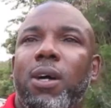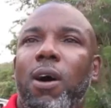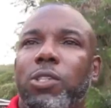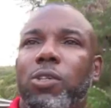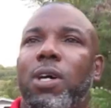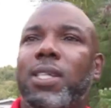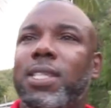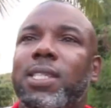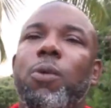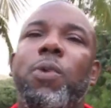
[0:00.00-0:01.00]
also a
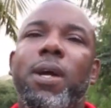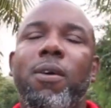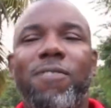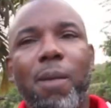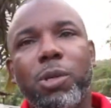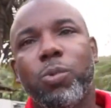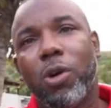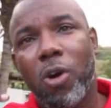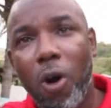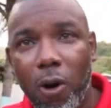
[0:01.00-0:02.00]
system where farmers were
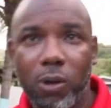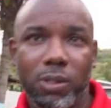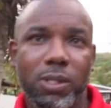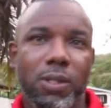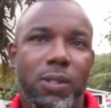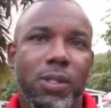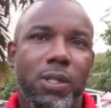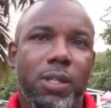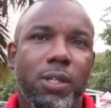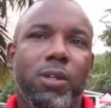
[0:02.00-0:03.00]
called,
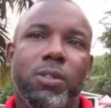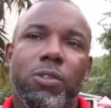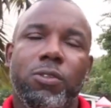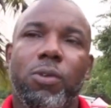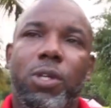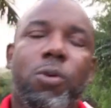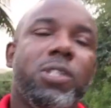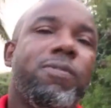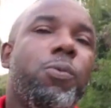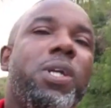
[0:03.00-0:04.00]
you know, throughout the
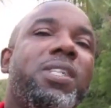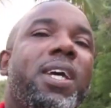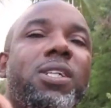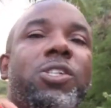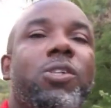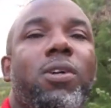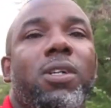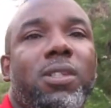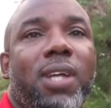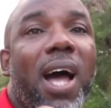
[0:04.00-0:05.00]
course of the week to ensure
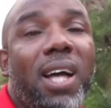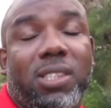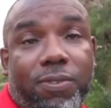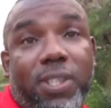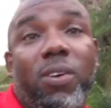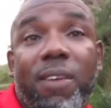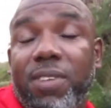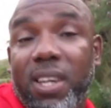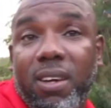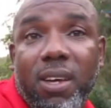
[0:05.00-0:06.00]
to ask to find out if
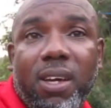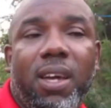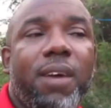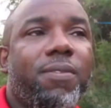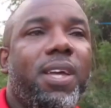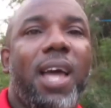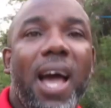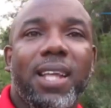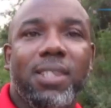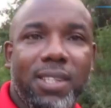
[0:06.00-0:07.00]
they if they
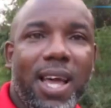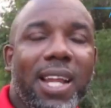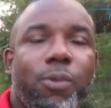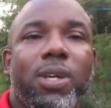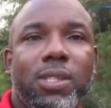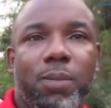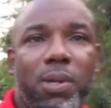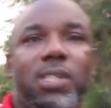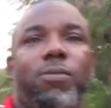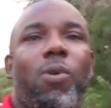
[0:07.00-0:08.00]
had adequate
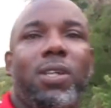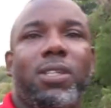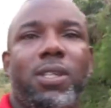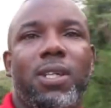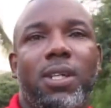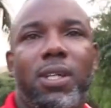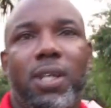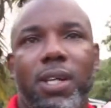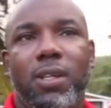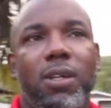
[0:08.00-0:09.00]
supplies of water,
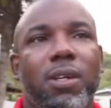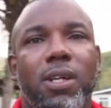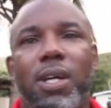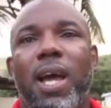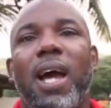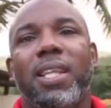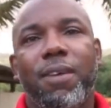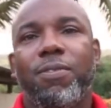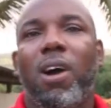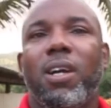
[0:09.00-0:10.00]
you know, and
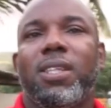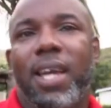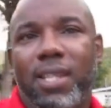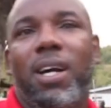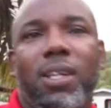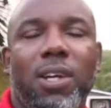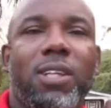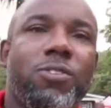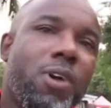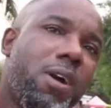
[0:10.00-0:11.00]
if not, then a, a
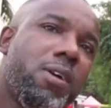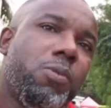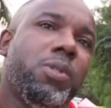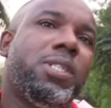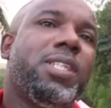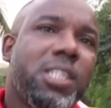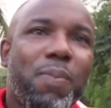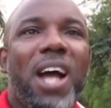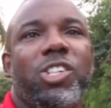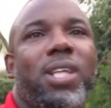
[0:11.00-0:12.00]
truck was
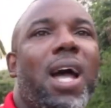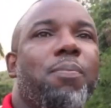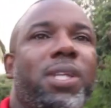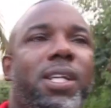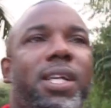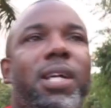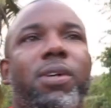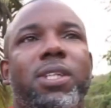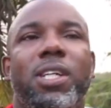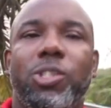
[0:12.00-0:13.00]
dispatched to that particular area
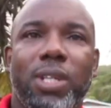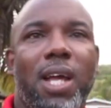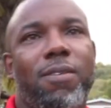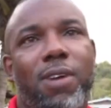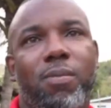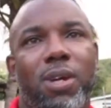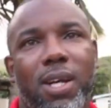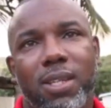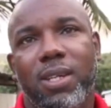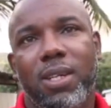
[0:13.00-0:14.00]
to ensure that that farmer
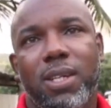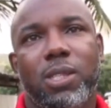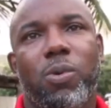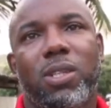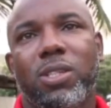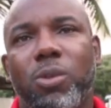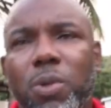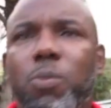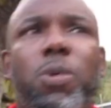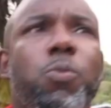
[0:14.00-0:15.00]
had his water. So
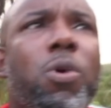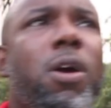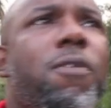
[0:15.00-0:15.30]
we, we work